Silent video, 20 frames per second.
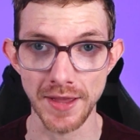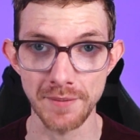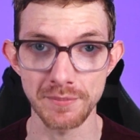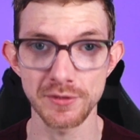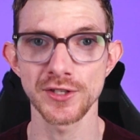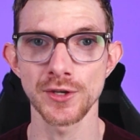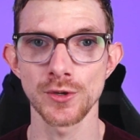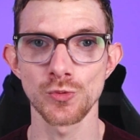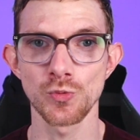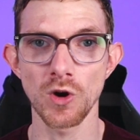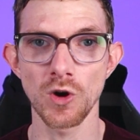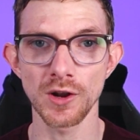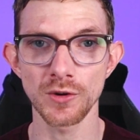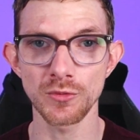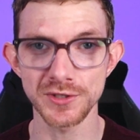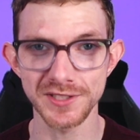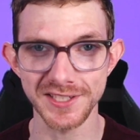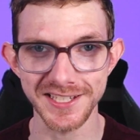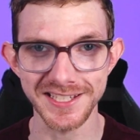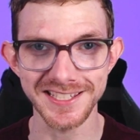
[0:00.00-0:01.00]
Episode 1
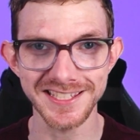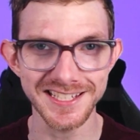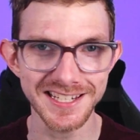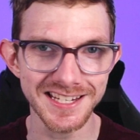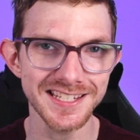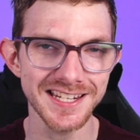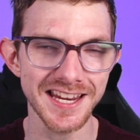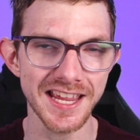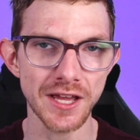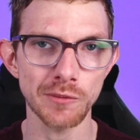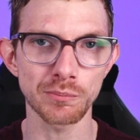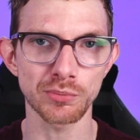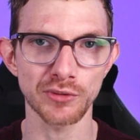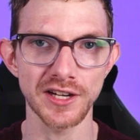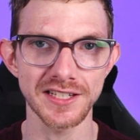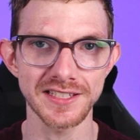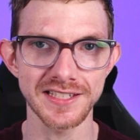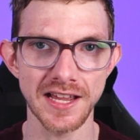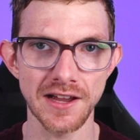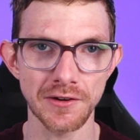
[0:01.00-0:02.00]
was a detailed
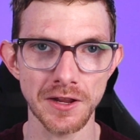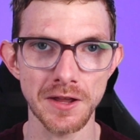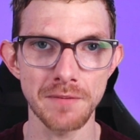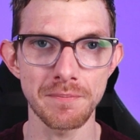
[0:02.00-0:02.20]
breakdown